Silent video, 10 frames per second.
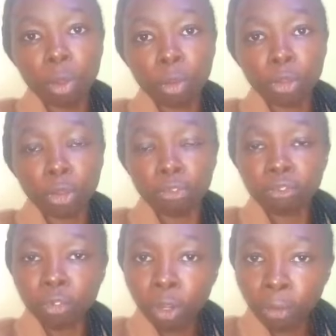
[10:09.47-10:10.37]
loyal
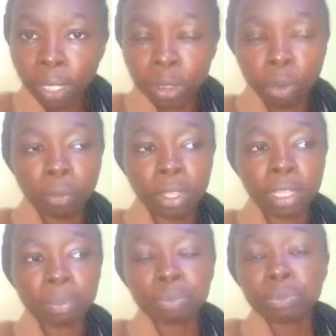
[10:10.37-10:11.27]
followers or
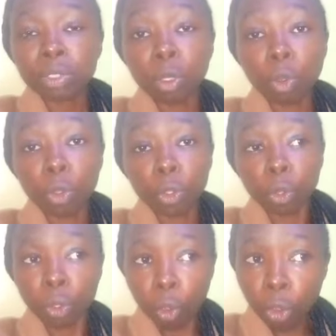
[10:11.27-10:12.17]
rather
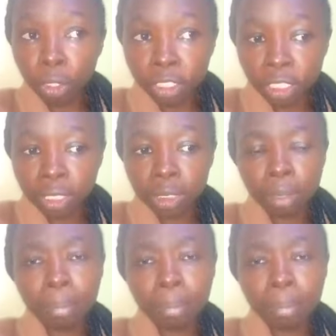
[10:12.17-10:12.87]
loyal audience.